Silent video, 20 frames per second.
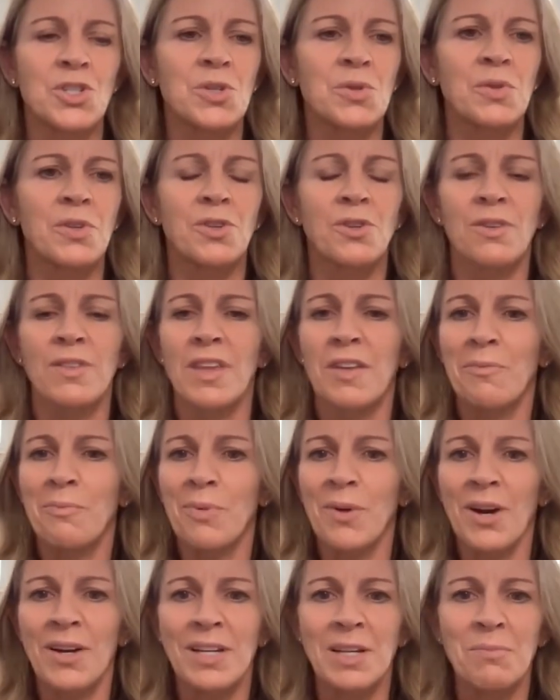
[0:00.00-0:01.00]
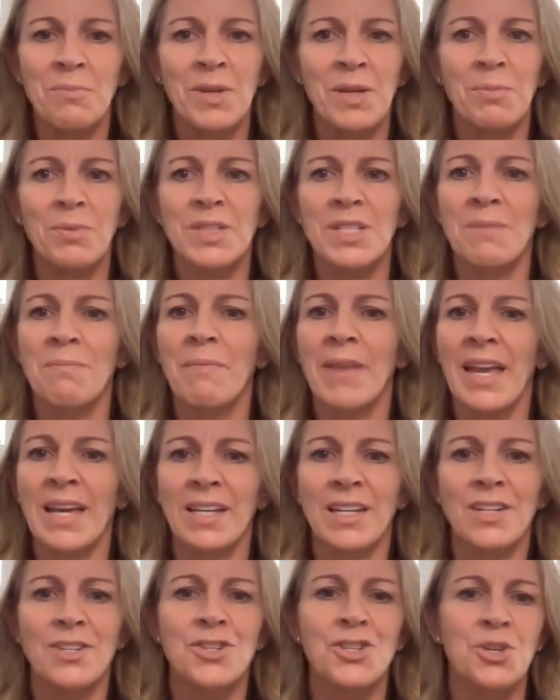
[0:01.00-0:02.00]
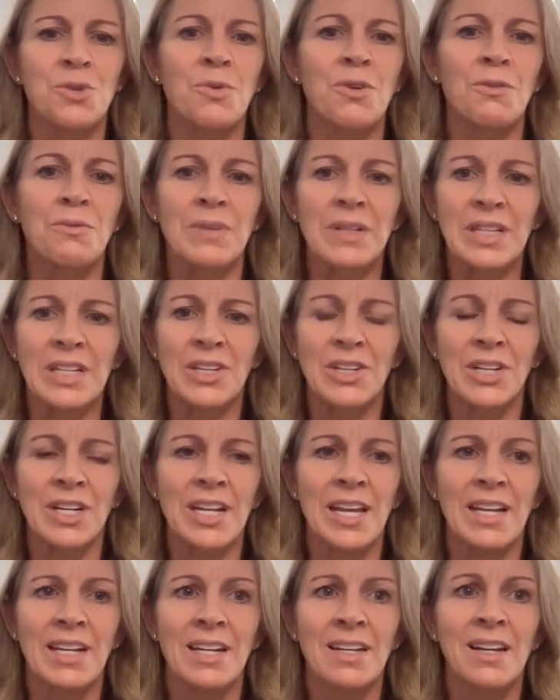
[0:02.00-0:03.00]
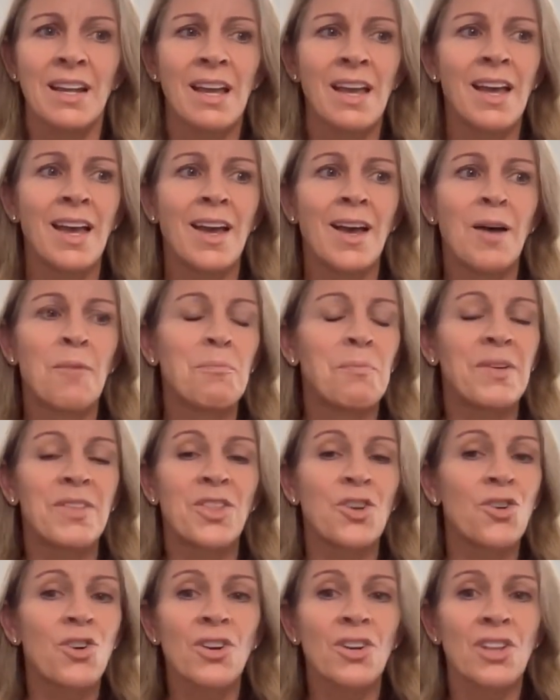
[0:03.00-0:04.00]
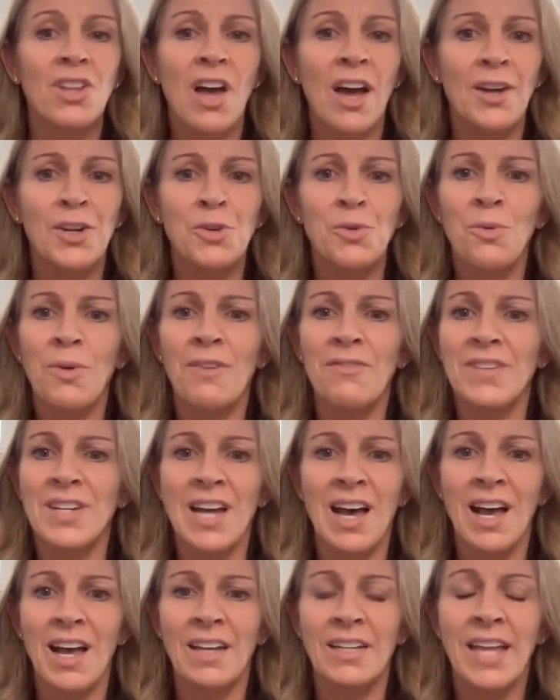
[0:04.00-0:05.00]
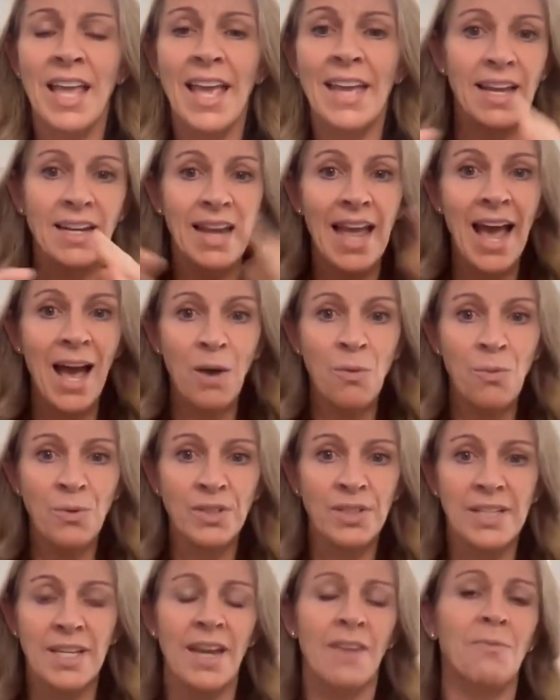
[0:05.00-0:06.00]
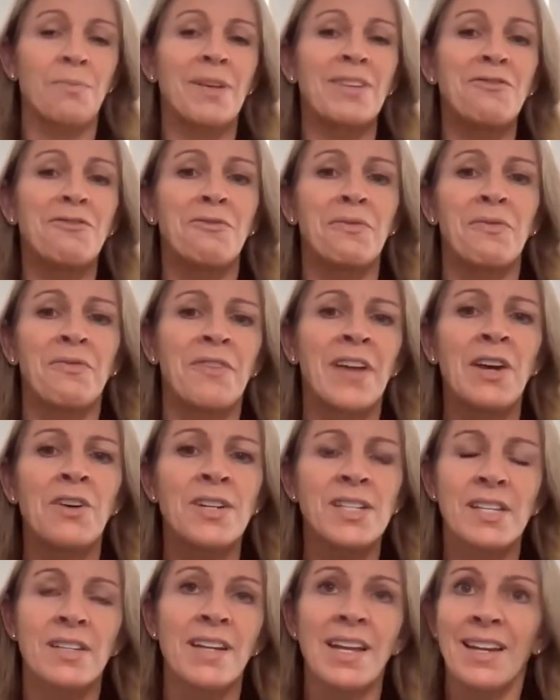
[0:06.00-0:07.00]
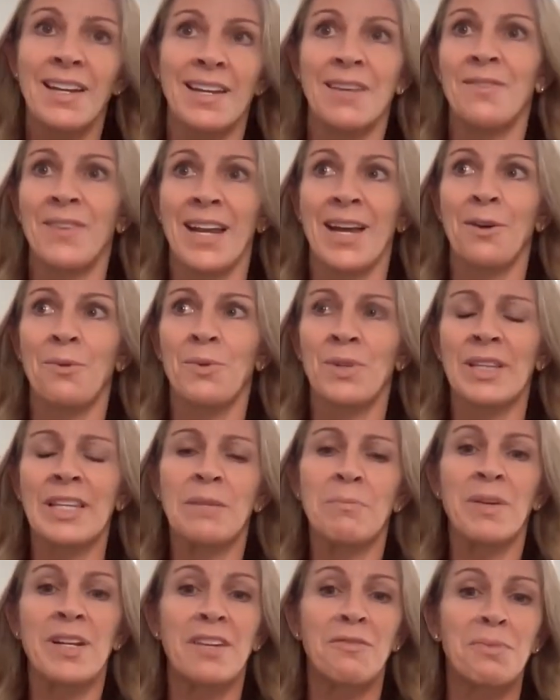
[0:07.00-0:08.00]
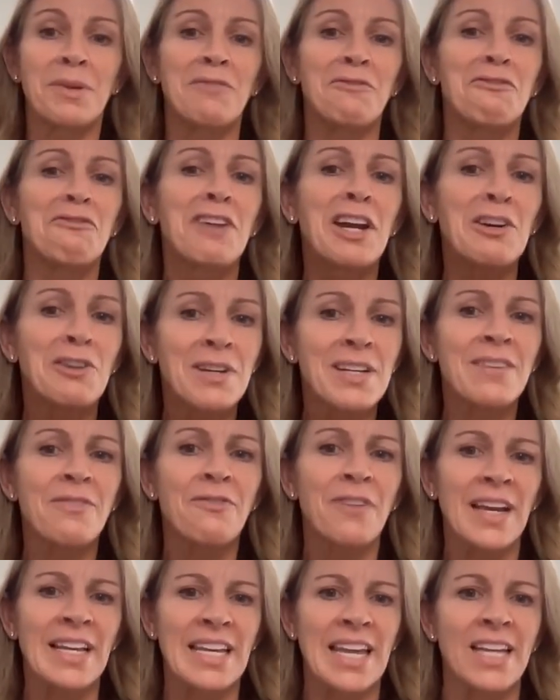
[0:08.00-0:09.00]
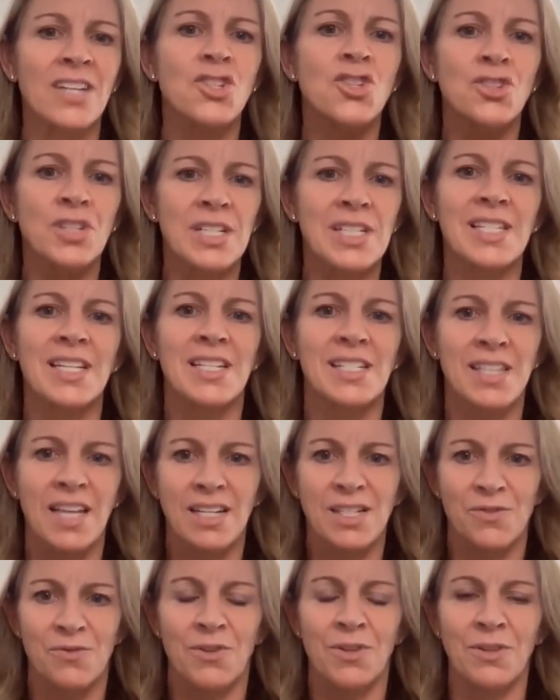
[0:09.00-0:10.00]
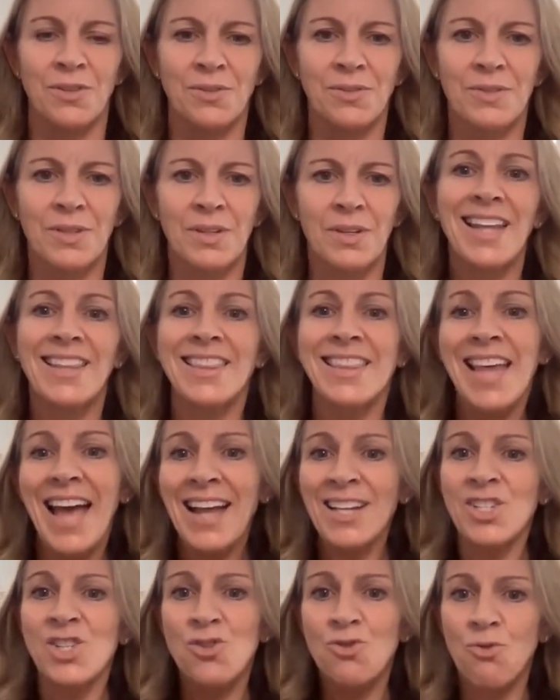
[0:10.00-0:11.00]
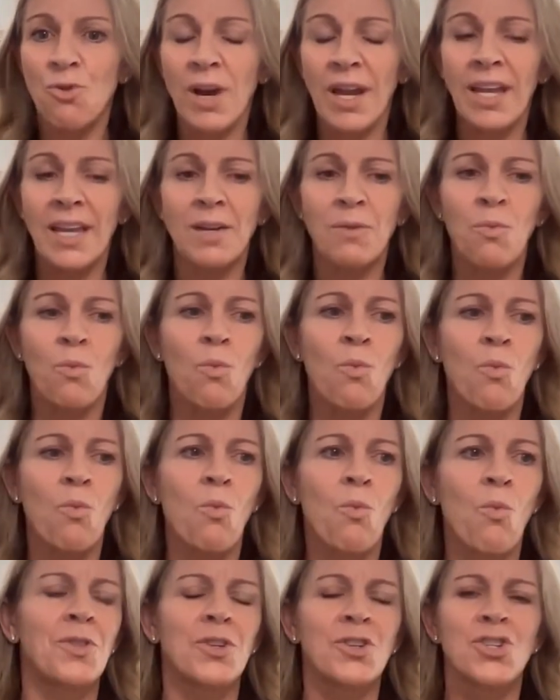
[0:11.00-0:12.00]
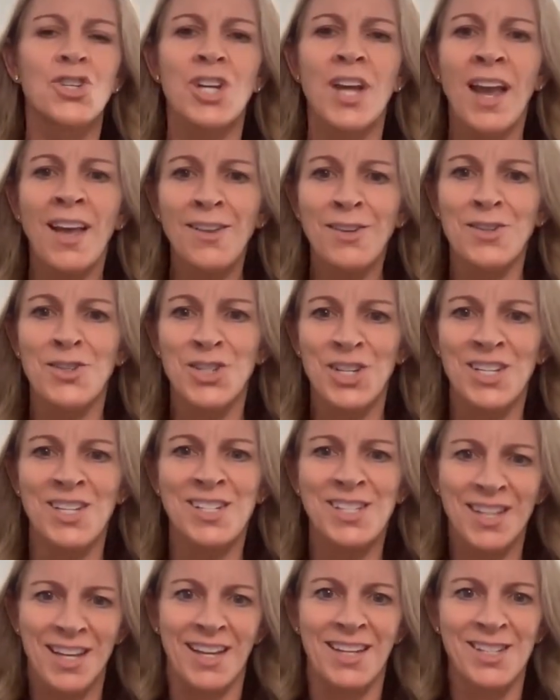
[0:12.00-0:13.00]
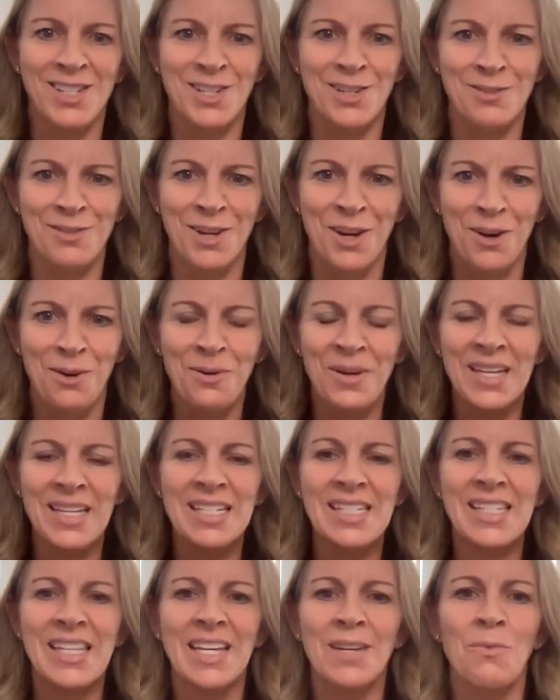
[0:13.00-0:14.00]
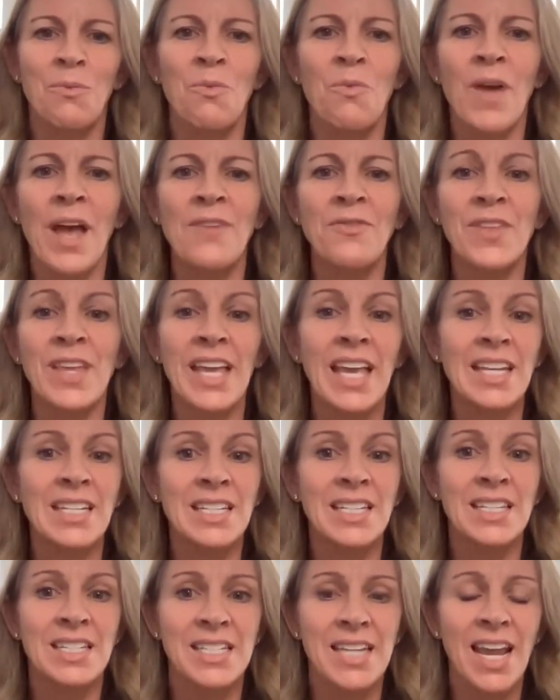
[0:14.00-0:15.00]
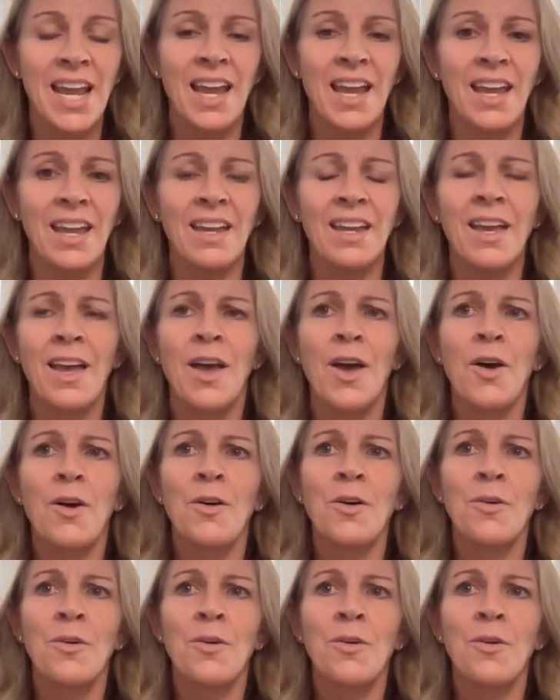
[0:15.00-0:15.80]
can do it, or they've brought in people to manage who are really good at it. Mm-hmm. But there are a lot who have not, and outwardly have been very, not even outwardly, but have been very financially successful. And that's great. The challenge is, as you know, is that at the end of the day,